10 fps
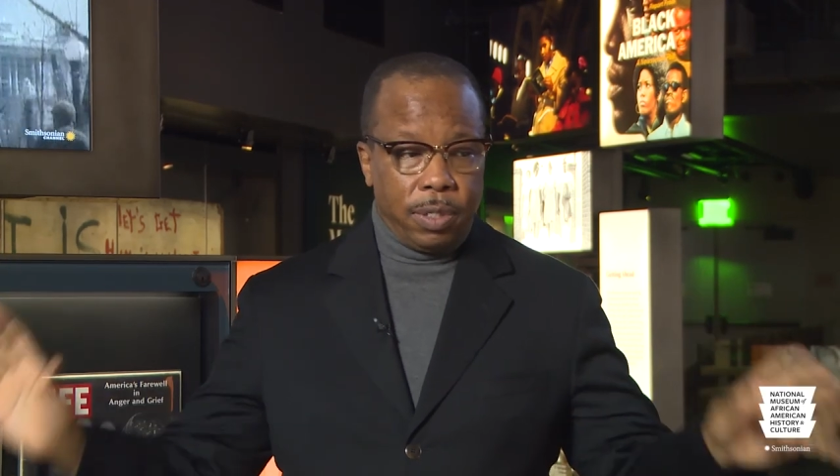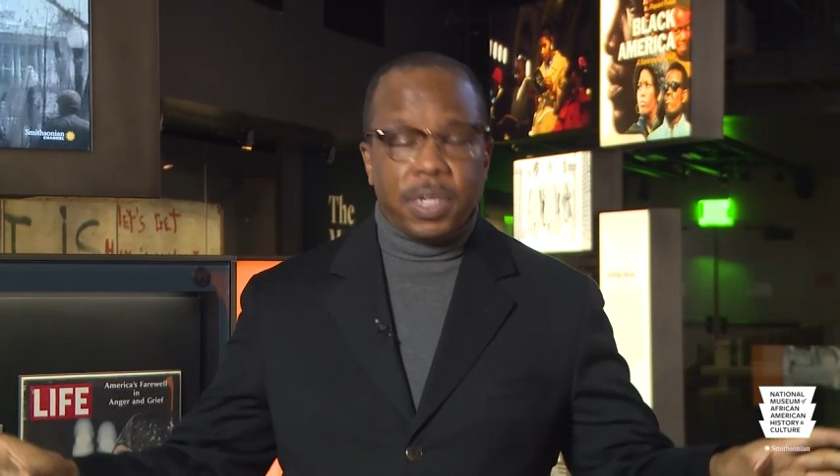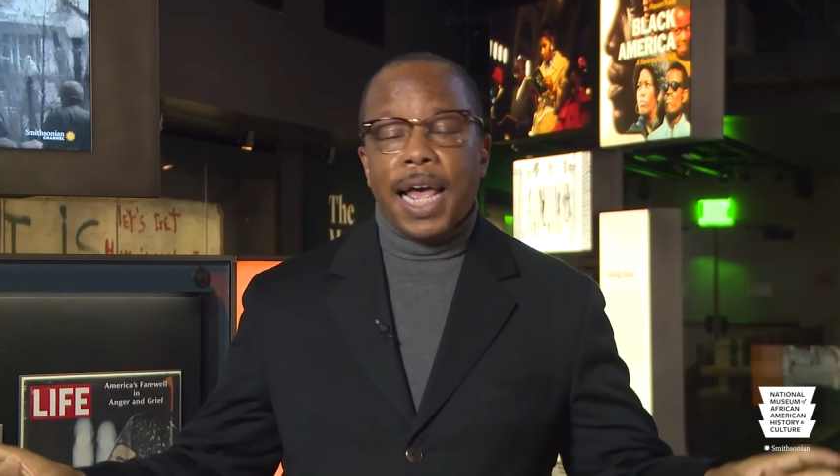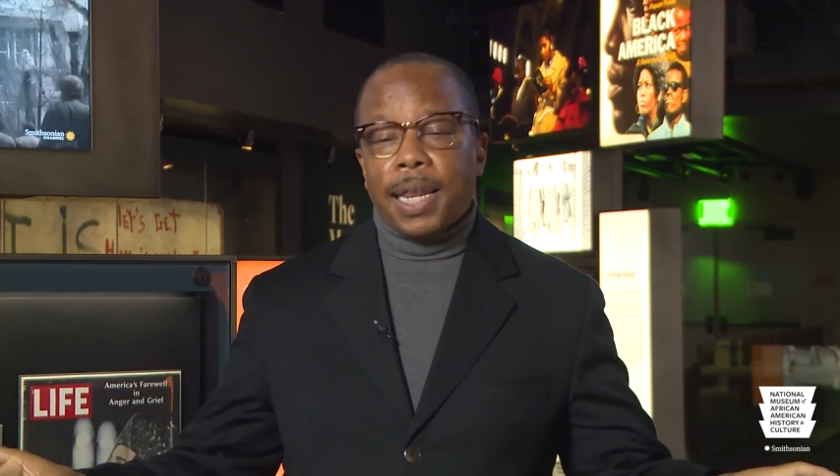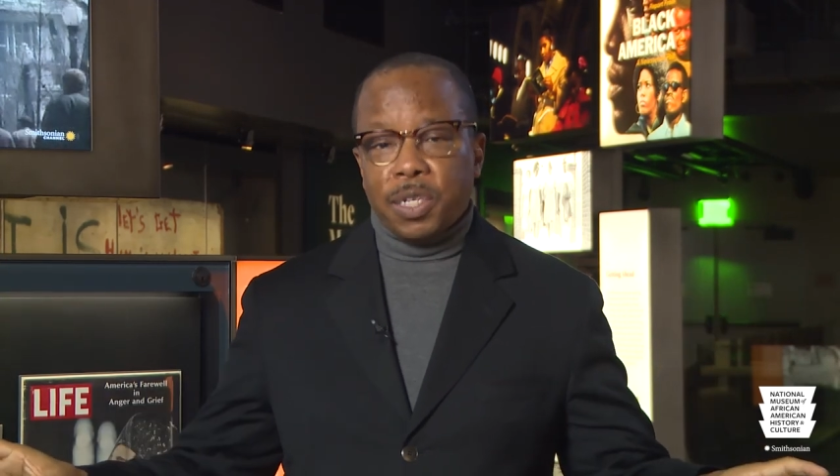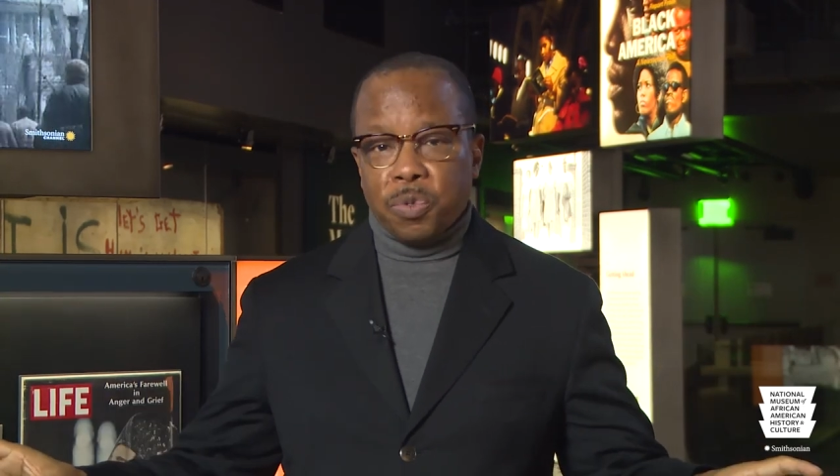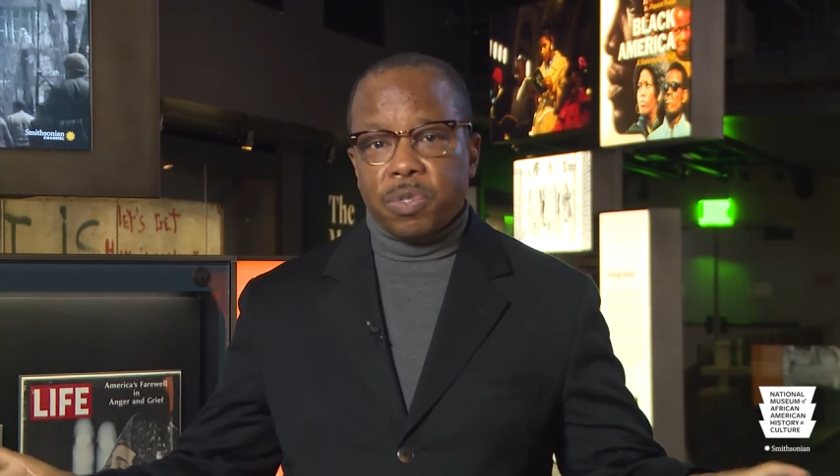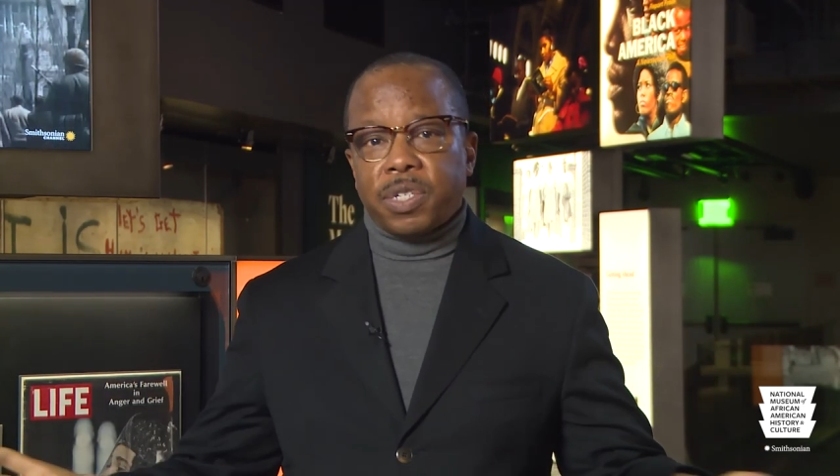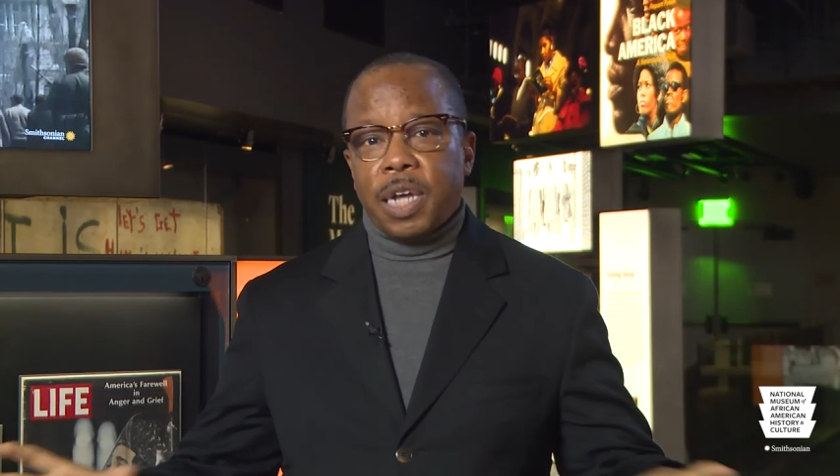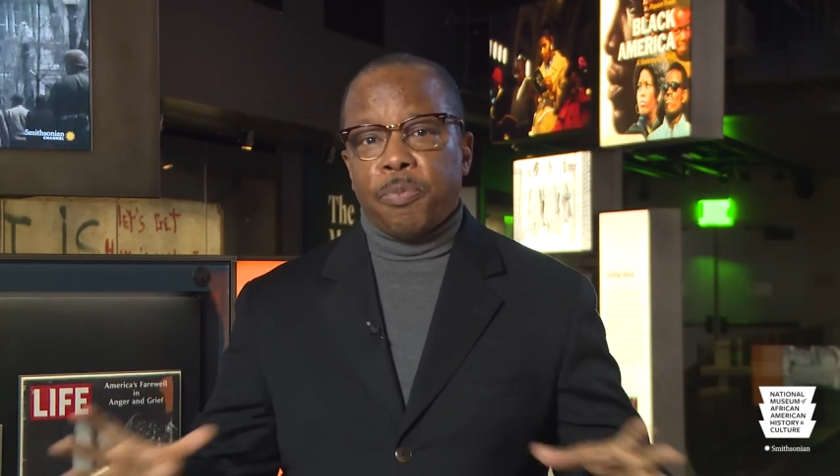salads were
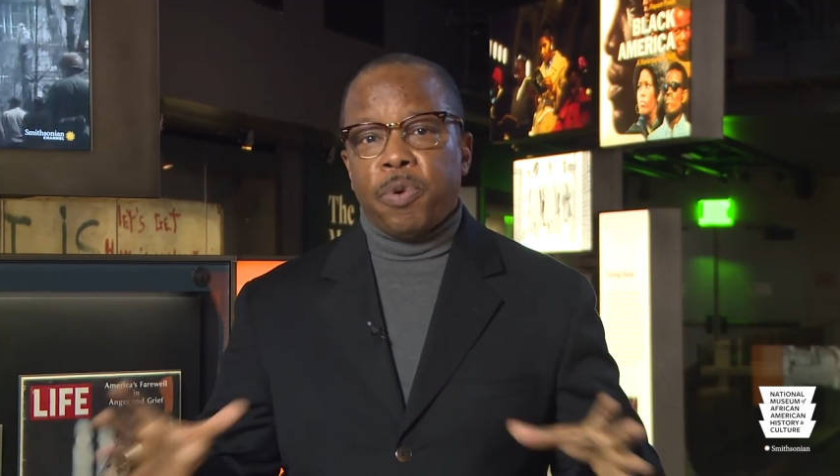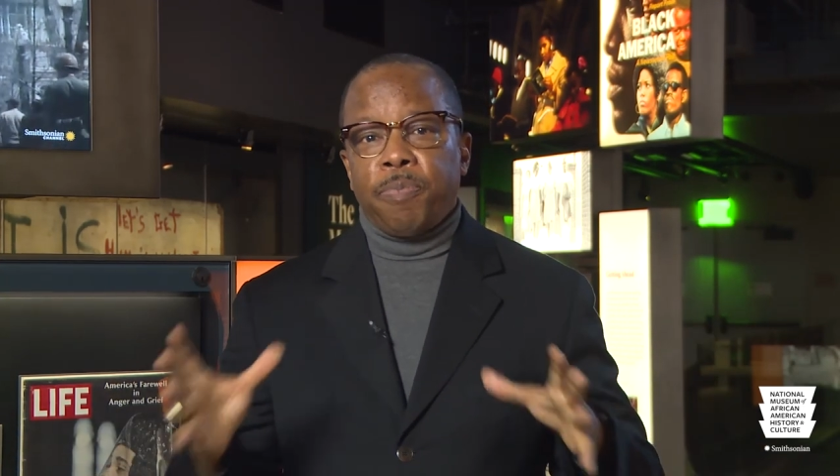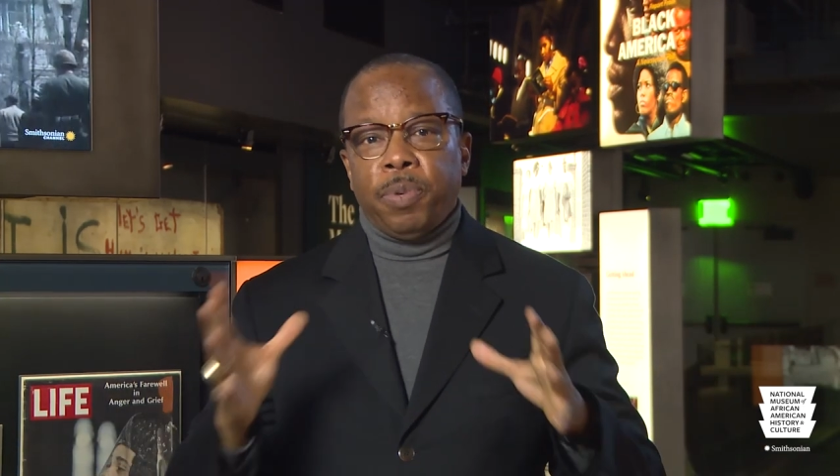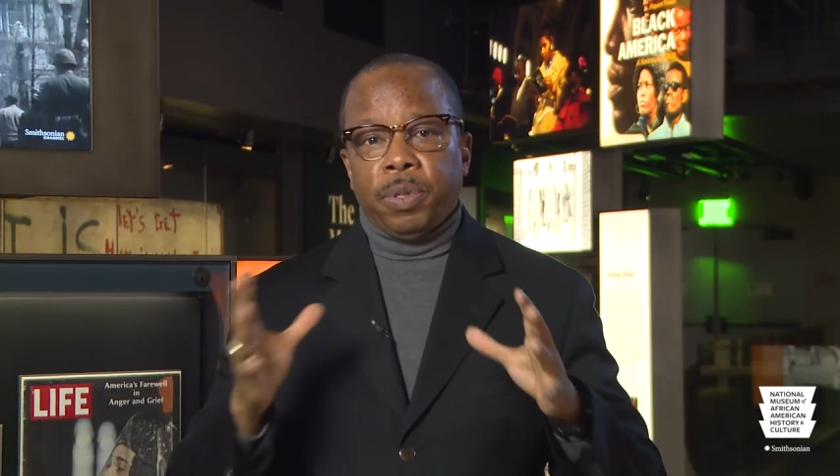separate,